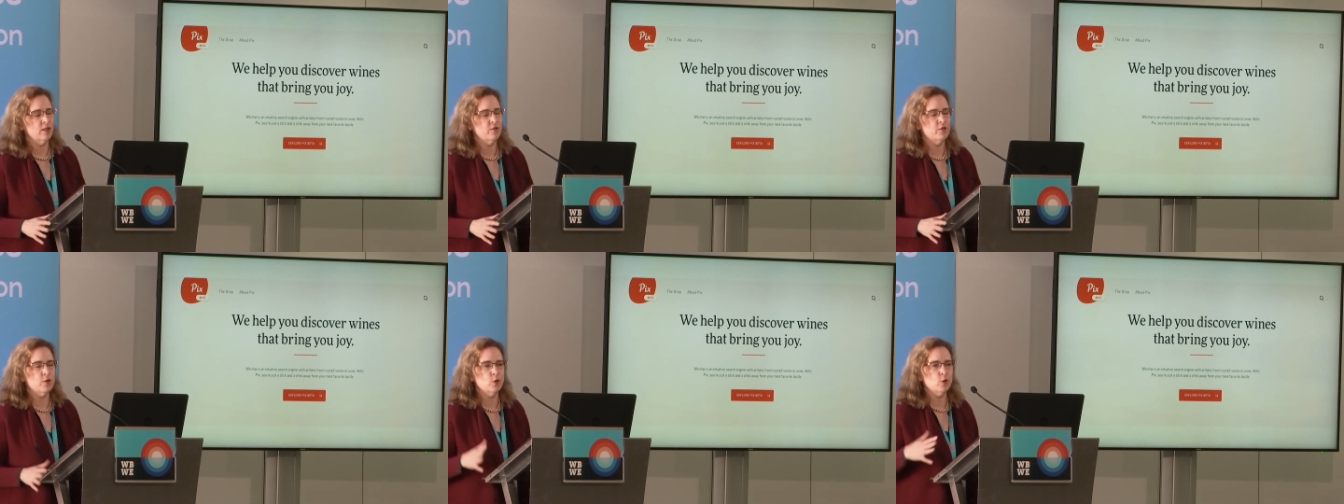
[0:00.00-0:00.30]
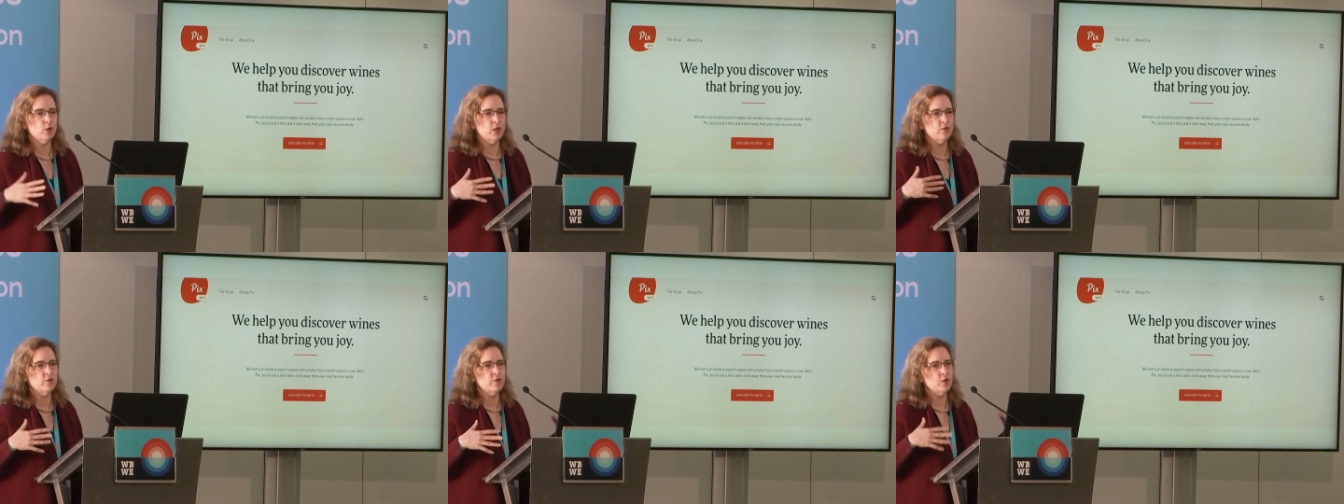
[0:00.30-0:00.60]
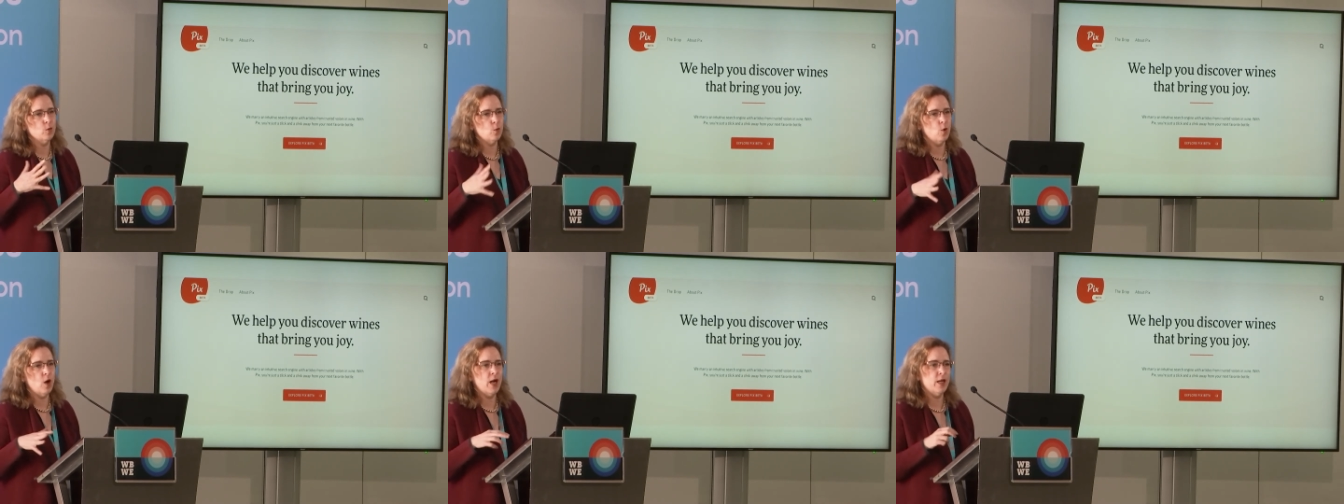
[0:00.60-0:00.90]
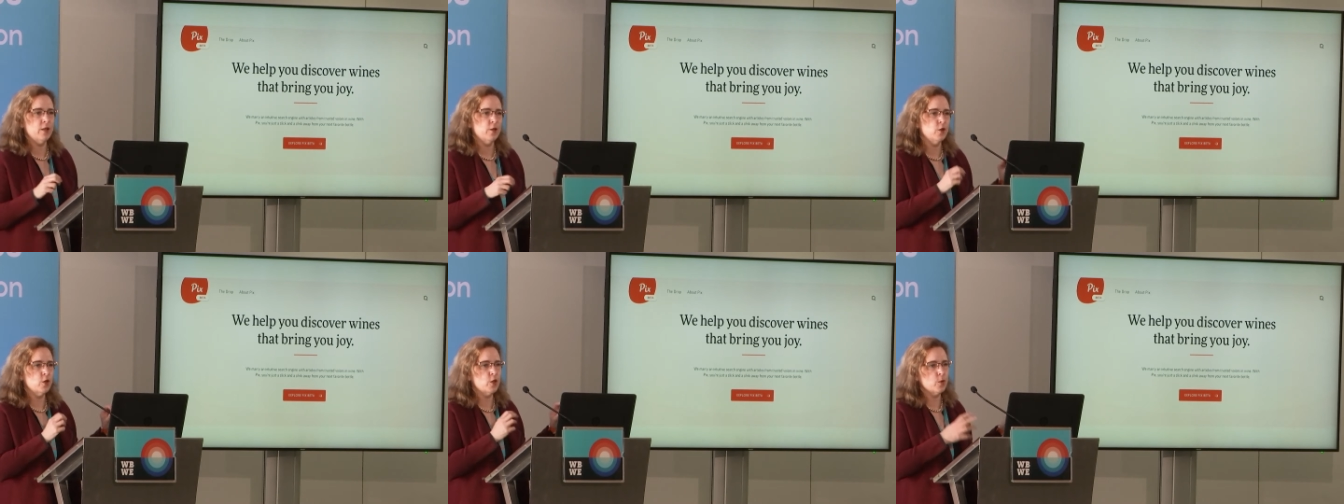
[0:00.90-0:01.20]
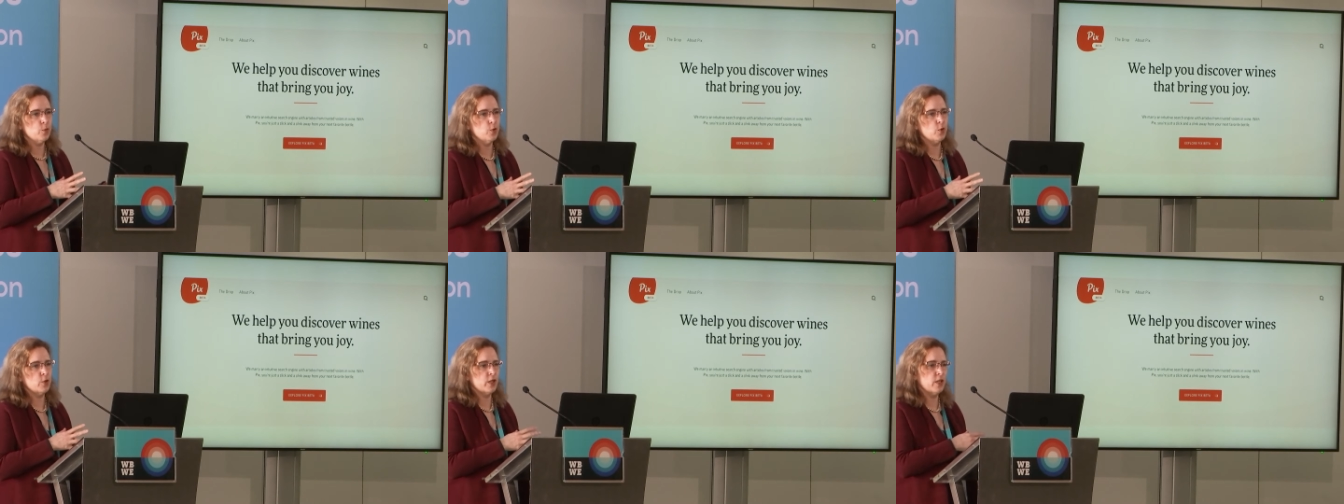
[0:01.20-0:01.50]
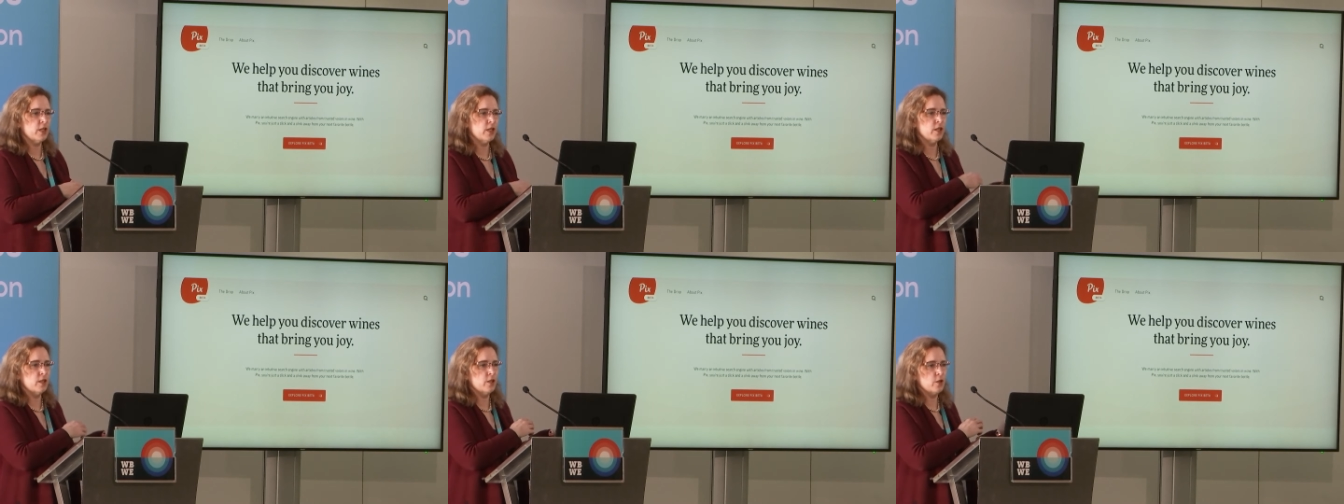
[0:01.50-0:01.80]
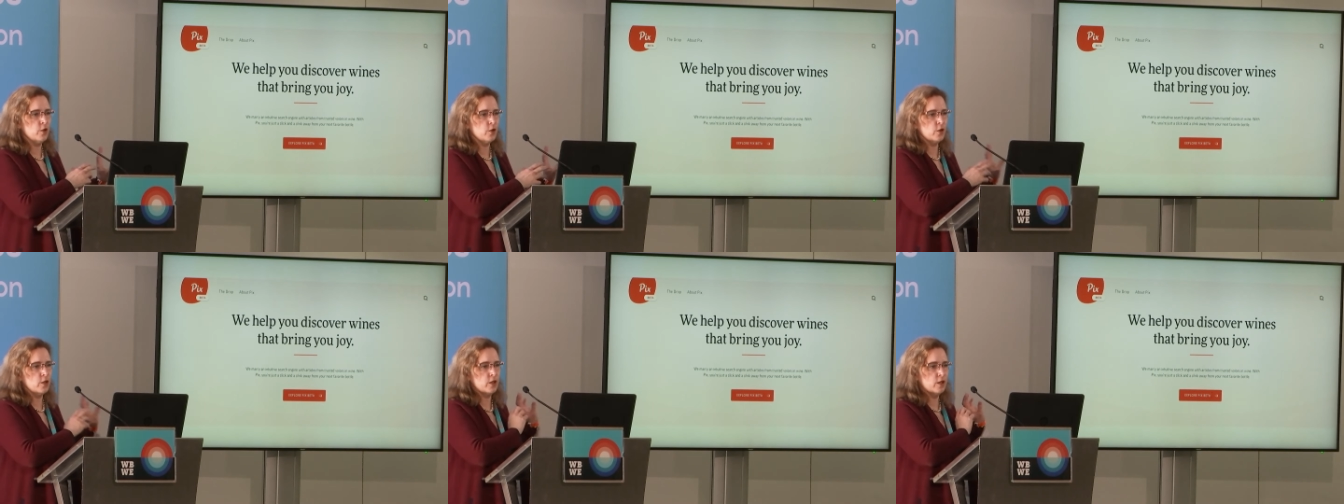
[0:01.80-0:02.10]
If you're looking for a wine, you can put it in and
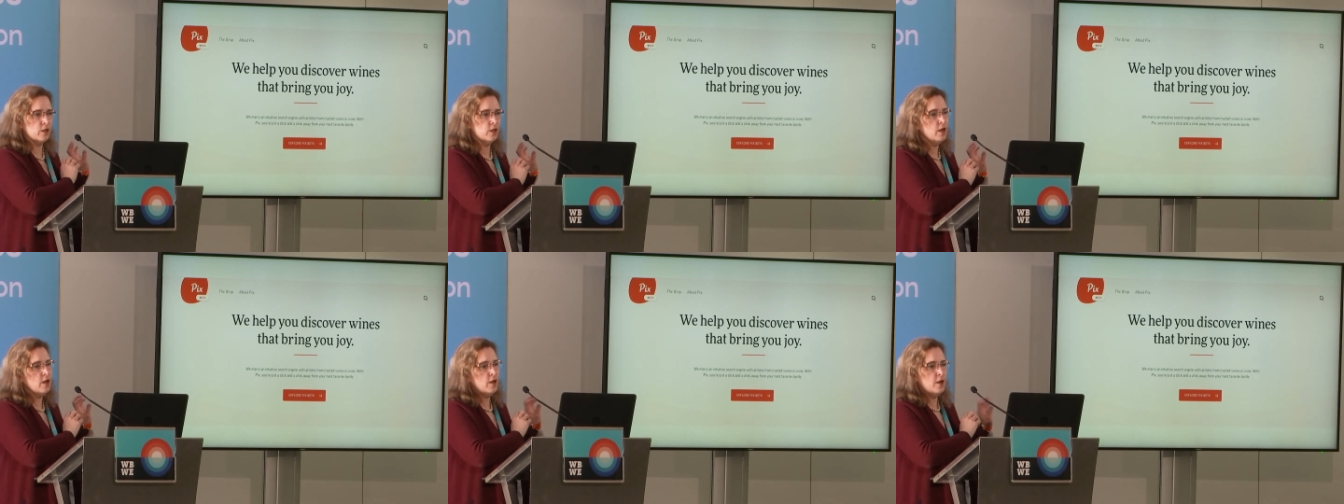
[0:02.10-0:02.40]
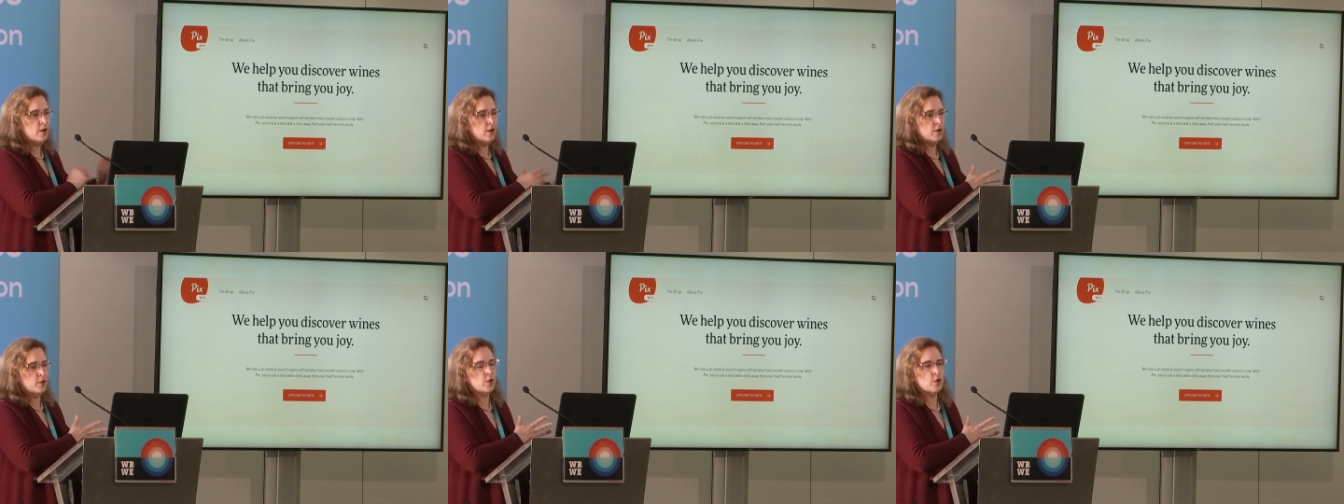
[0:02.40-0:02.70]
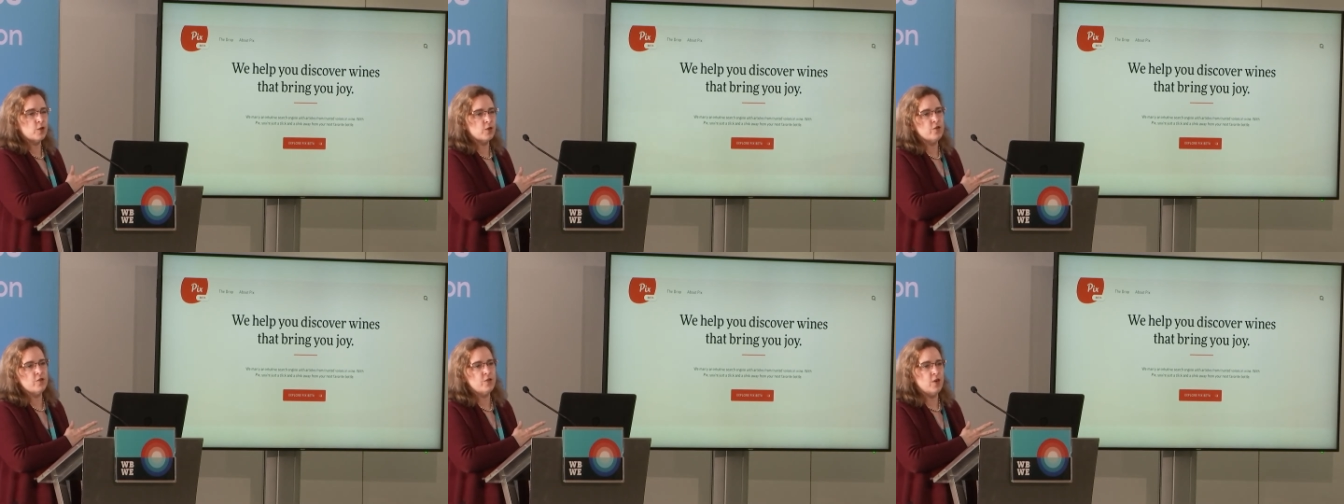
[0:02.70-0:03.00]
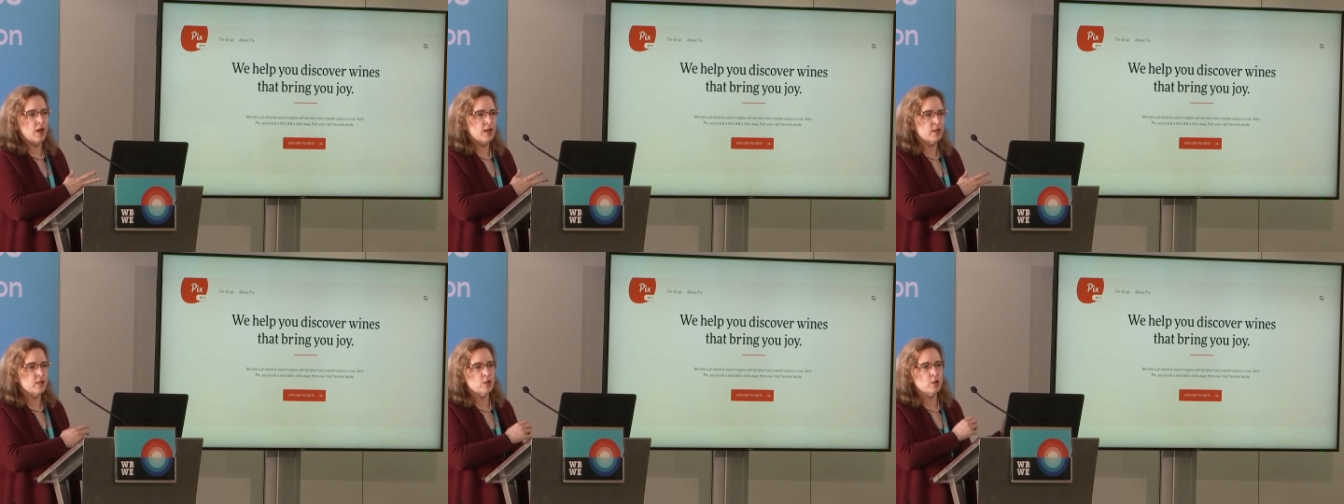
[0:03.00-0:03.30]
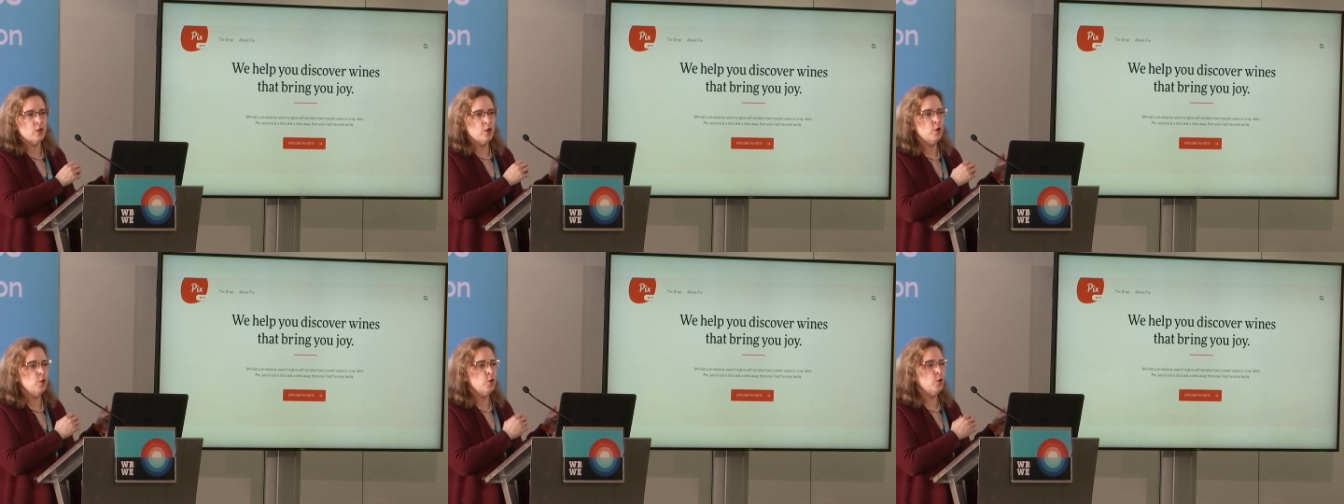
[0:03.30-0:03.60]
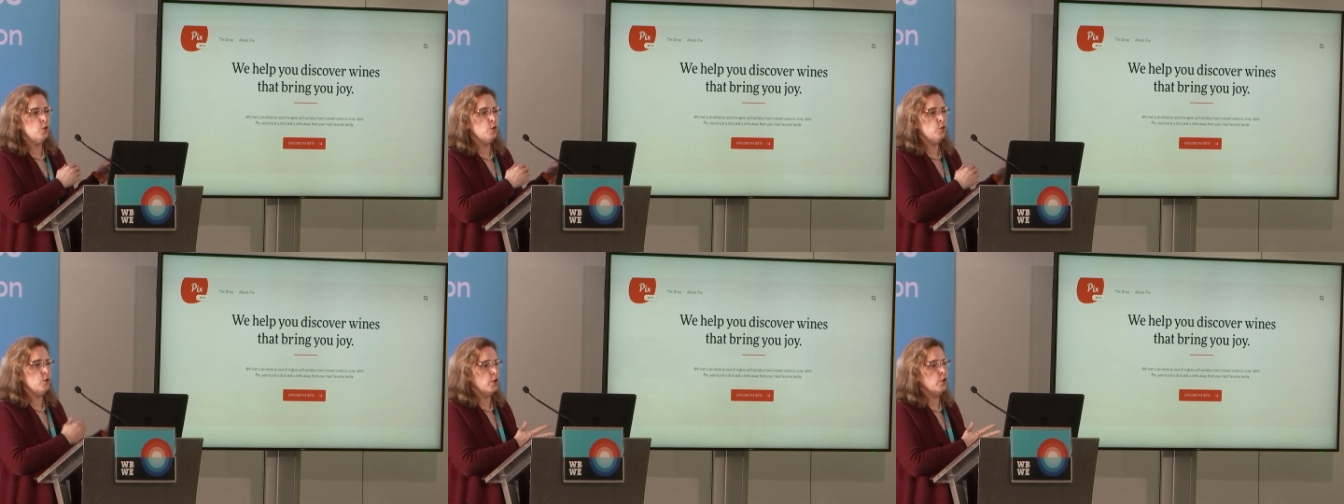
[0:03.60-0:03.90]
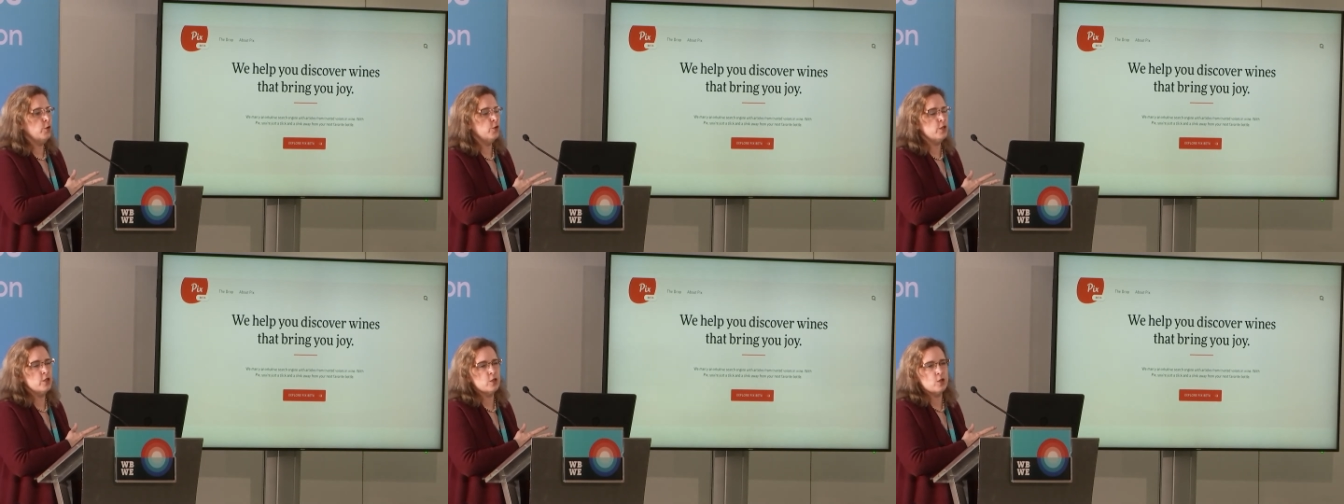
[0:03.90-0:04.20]
you can you can find it. Who
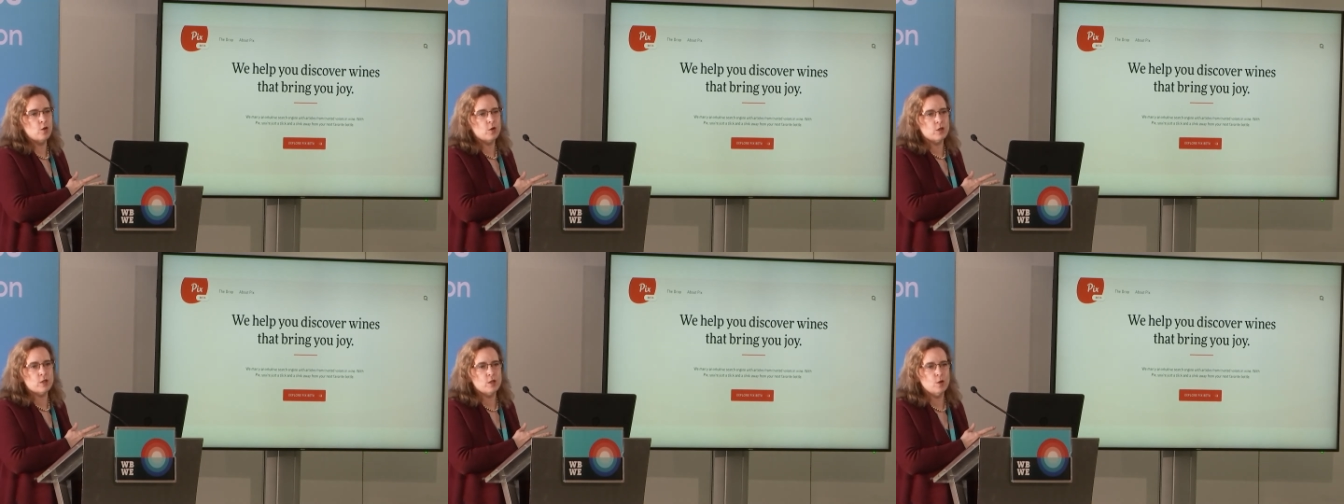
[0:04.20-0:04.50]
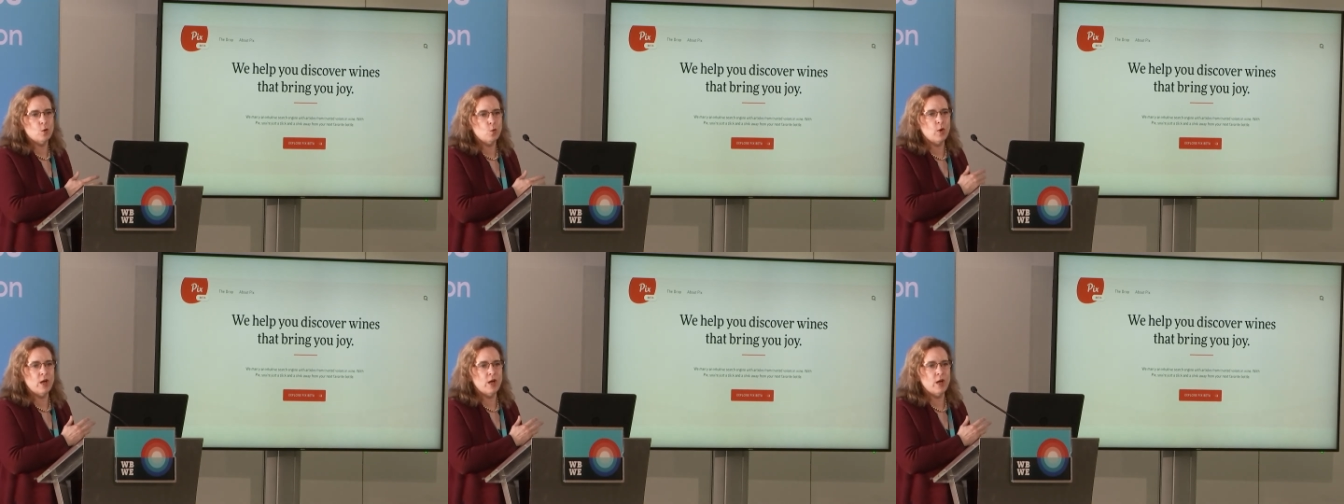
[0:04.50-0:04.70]
who stocks it?